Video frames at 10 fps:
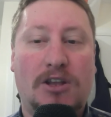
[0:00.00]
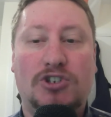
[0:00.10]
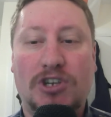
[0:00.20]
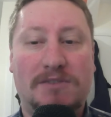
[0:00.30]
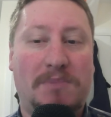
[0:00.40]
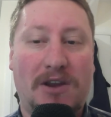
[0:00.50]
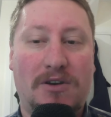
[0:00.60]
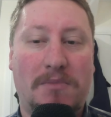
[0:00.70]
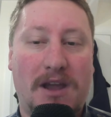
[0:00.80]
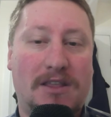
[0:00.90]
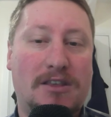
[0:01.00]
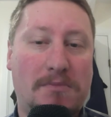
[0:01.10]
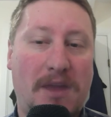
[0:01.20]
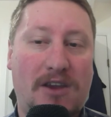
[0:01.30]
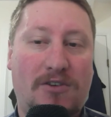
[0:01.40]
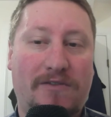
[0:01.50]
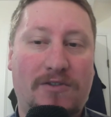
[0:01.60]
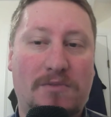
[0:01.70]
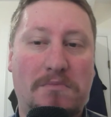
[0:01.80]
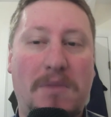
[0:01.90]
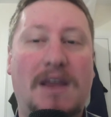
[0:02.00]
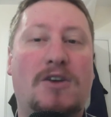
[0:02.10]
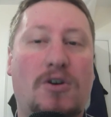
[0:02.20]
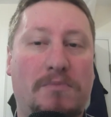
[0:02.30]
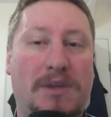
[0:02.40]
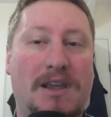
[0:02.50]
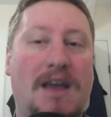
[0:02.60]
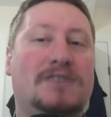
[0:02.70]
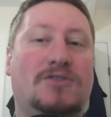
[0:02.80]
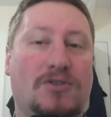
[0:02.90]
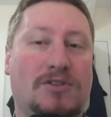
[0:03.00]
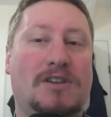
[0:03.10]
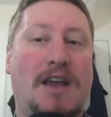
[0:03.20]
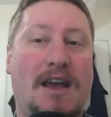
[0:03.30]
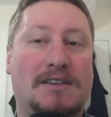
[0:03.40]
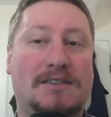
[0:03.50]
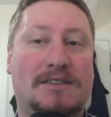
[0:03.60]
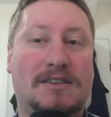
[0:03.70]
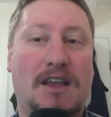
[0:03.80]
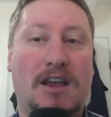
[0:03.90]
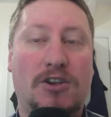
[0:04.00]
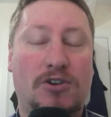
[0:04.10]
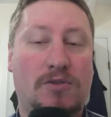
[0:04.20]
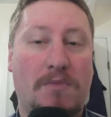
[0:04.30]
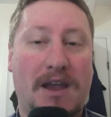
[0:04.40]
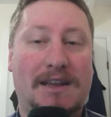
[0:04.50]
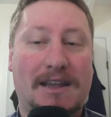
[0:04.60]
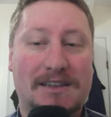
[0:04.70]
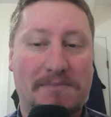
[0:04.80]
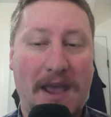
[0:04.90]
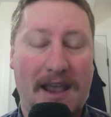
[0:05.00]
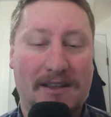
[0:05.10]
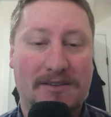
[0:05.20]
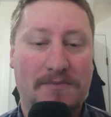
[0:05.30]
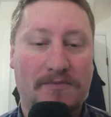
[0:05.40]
Just bear in mind that the microphone may not be as good as you might expect.